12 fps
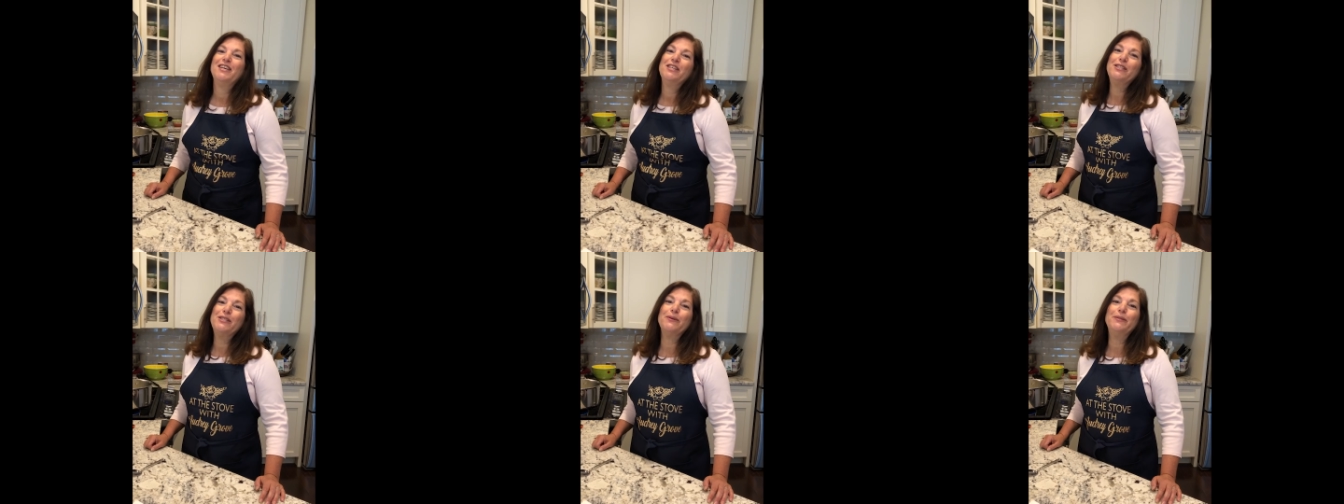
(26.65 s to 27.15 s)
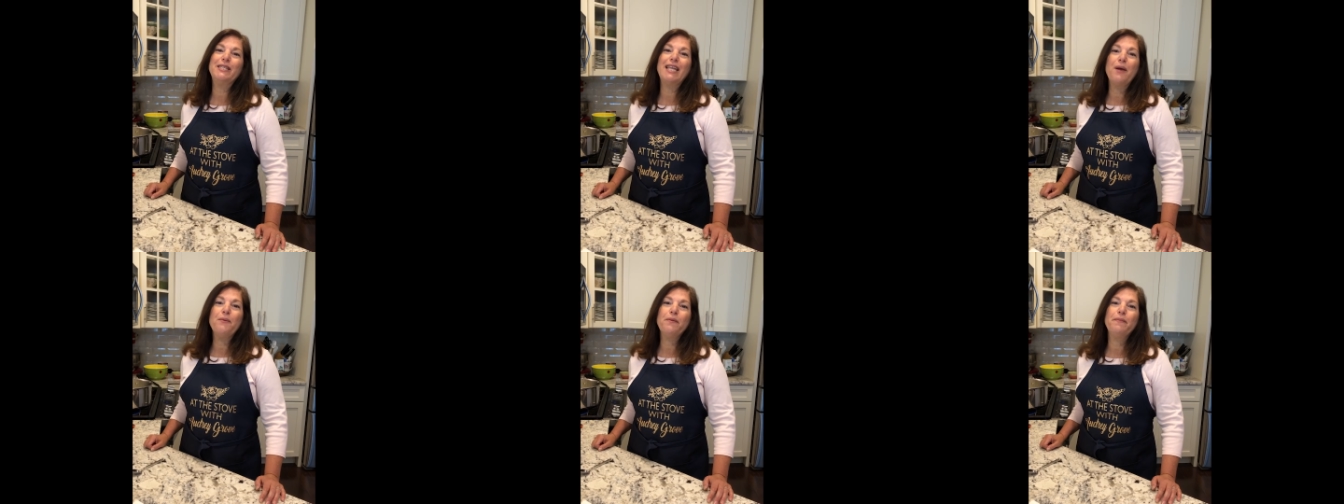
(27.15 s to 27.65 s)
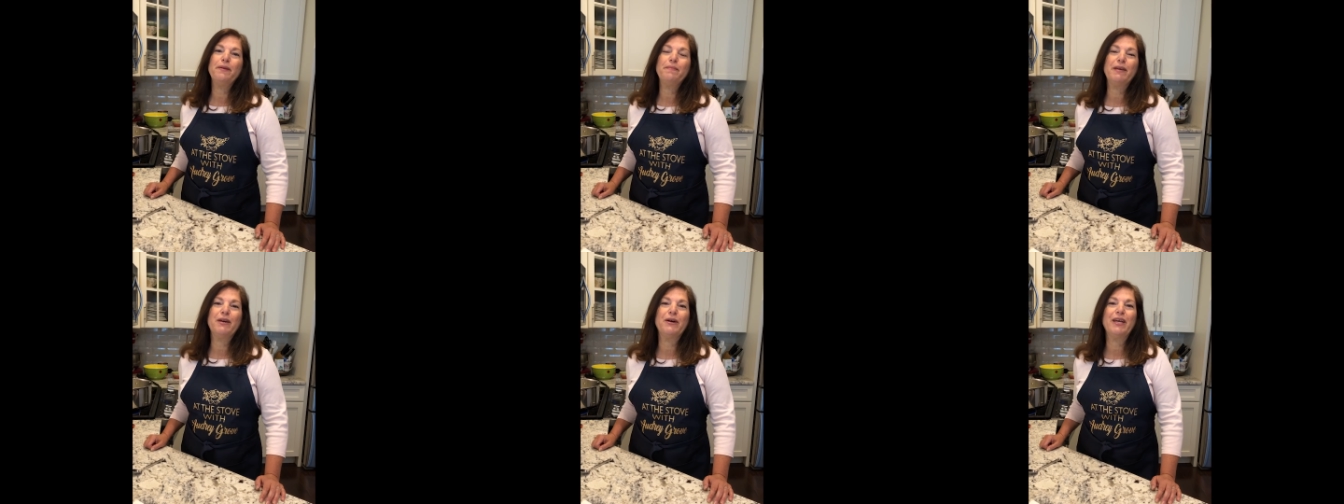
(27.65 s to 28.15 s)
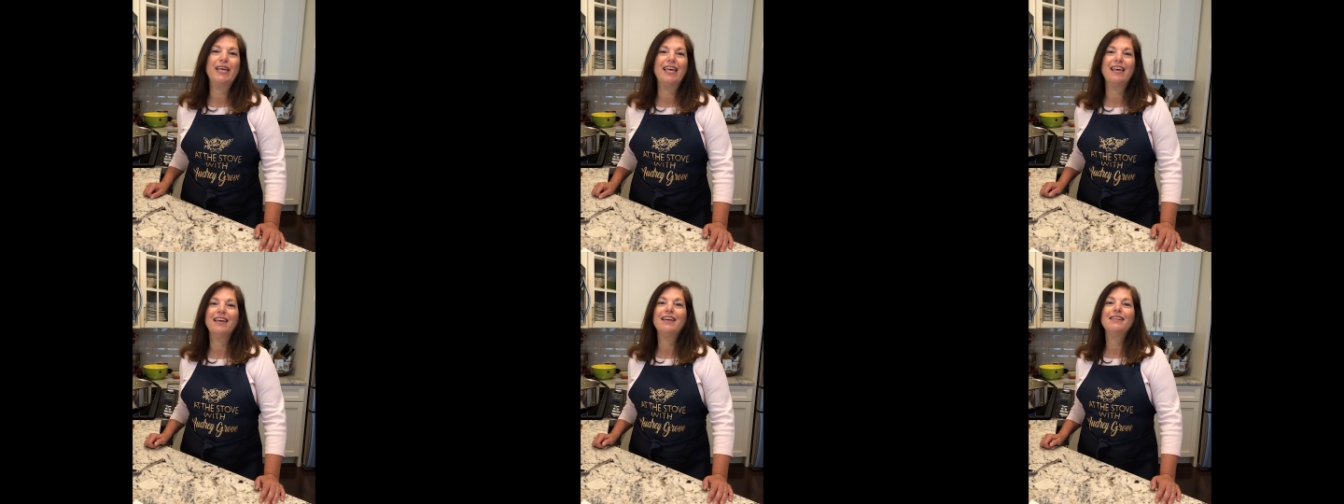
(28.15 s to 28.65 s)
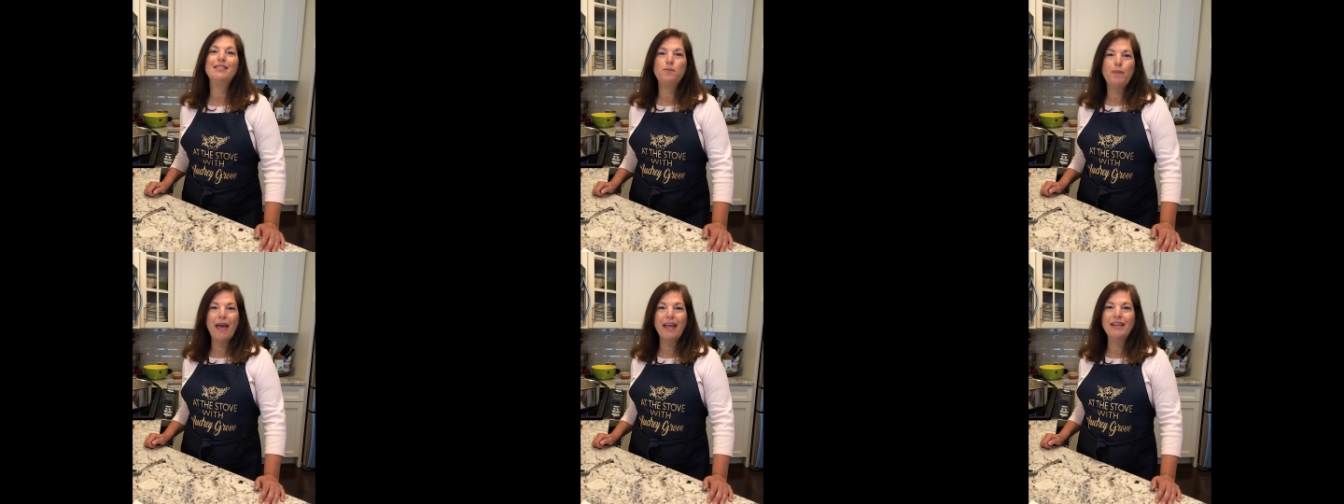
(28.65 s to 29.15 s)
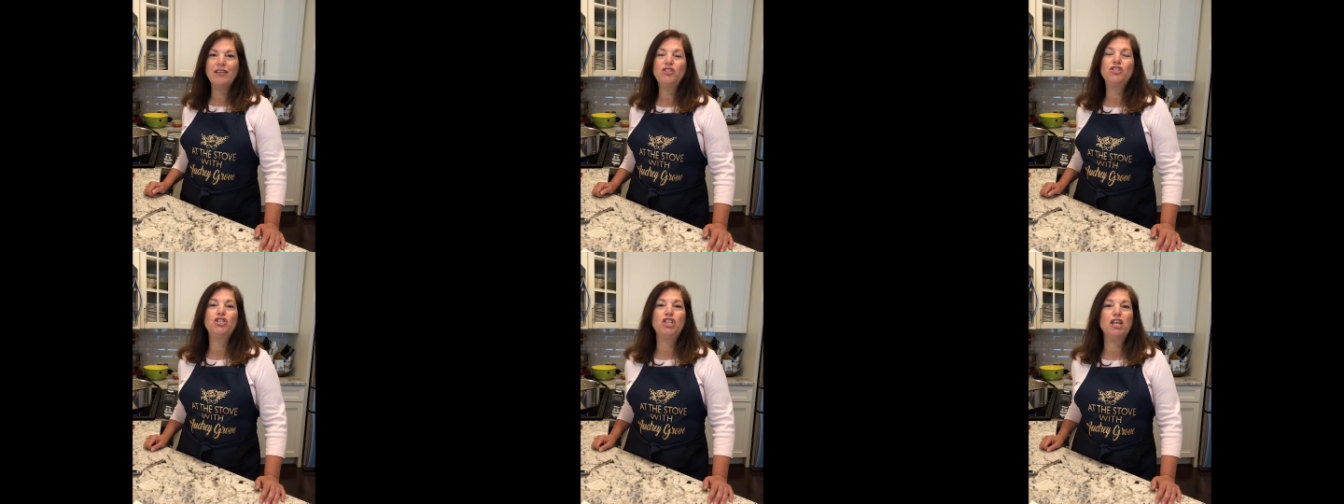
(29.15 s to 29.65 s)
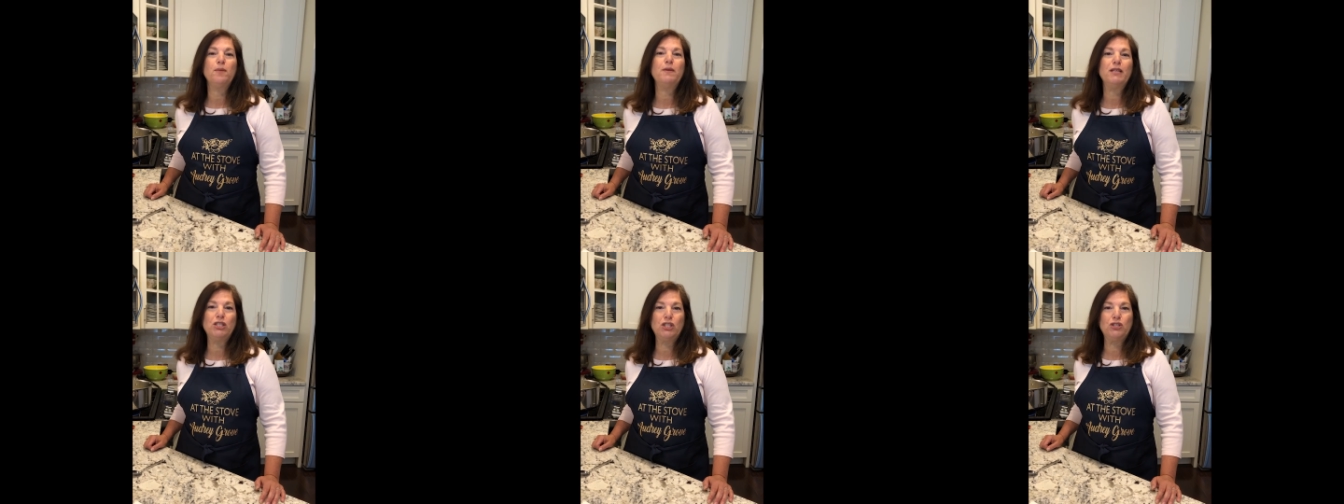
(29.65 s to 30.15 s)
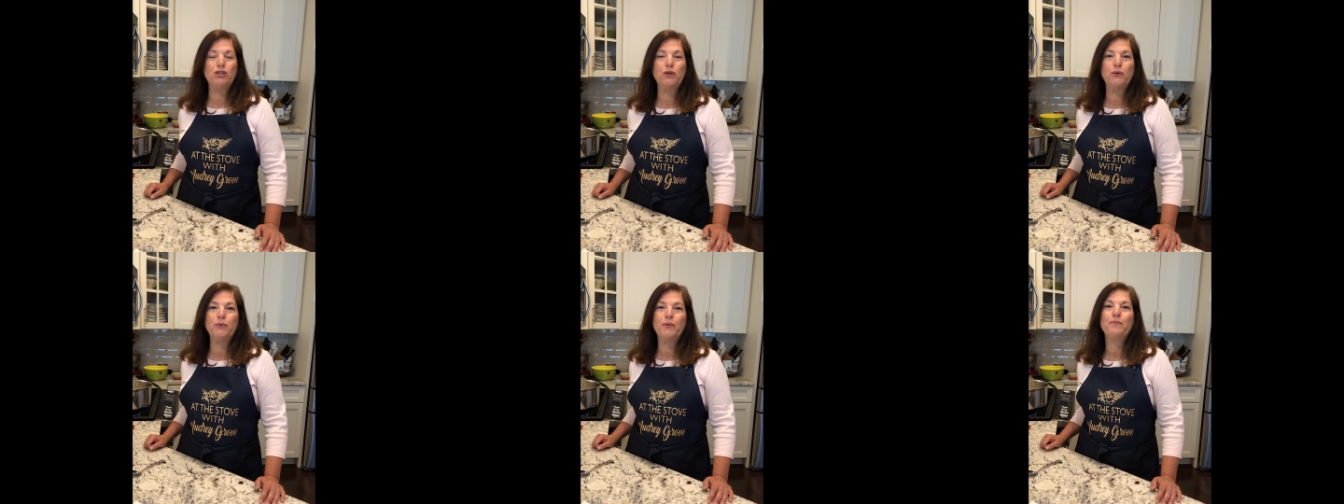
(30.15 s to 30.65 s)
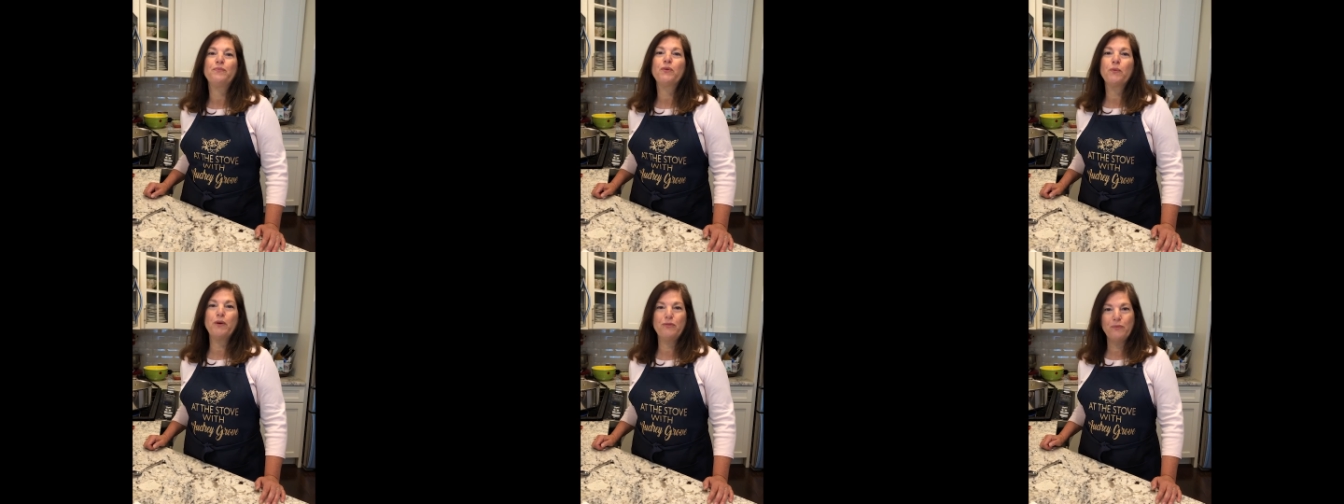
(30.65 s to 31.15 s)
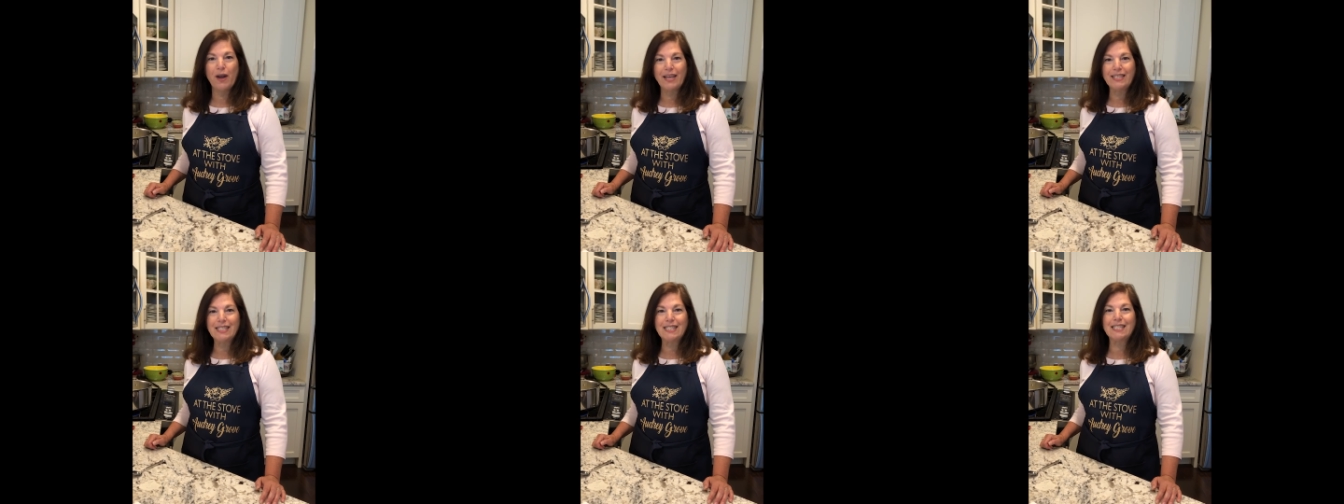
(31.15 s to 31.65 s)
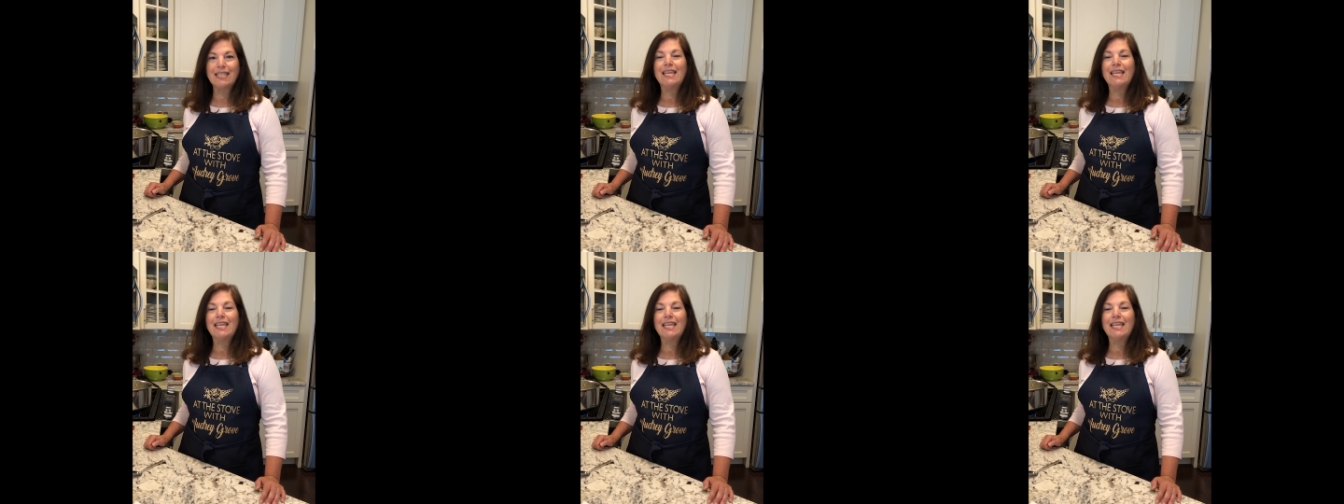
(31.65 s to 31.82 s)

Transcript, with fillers: So today we're going to be cooking Spanish chickpea stew with rice.